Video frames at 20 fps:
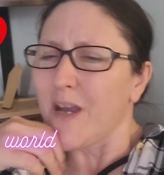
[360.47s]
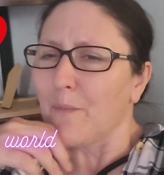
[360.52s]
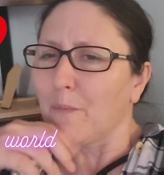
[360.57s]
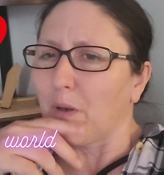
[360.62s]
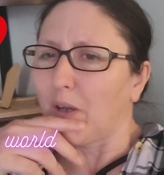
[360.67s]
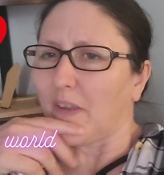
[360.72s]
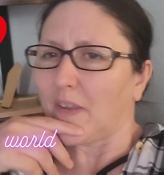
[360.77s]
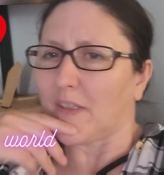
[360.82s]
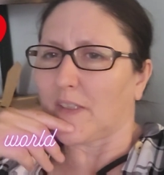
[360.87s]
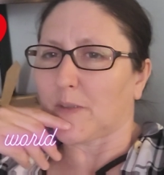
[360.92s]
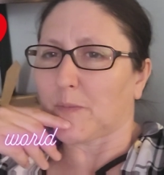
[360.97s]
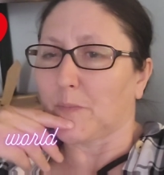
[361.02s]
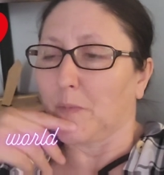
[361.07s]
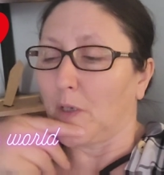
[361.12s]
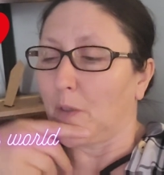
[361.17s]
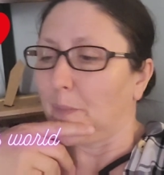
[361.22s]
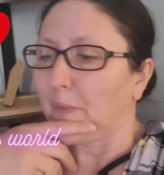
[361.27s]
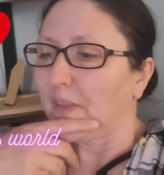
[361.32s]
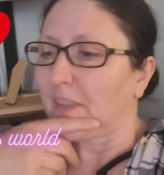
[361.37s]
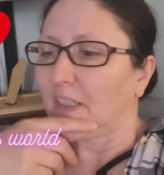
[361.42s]
But at this
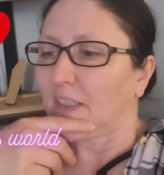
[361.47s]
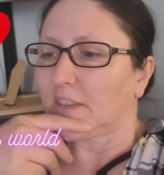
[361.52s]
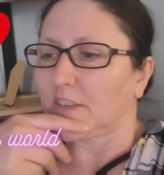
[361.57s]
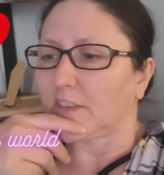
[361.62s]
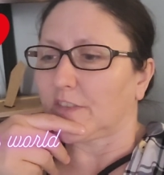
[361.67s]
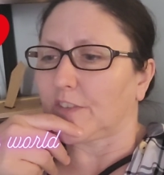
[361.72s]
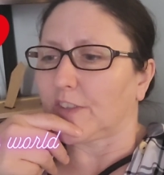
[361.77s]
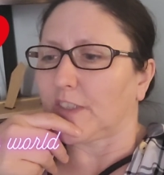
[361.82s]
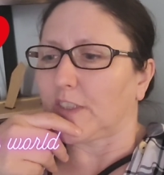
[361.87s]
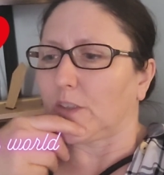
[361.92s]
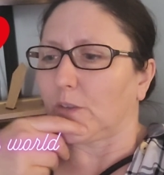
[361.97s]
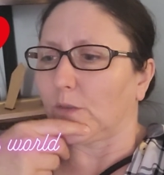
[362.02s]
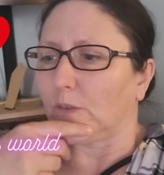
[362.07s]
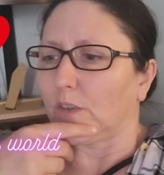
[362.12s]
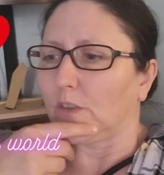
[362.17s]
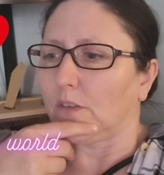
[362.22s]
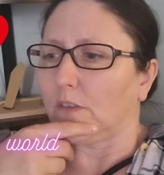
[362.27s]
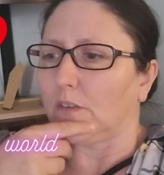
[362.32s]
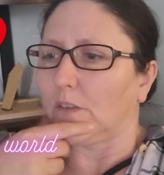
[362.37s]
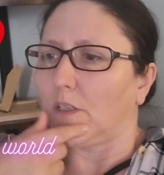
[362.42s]
moment, I don't think it
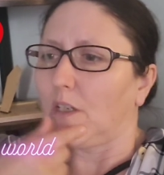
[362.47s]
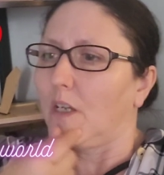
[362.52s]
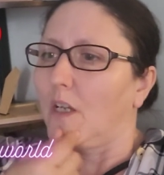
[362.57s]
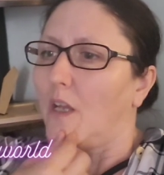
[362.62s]
will.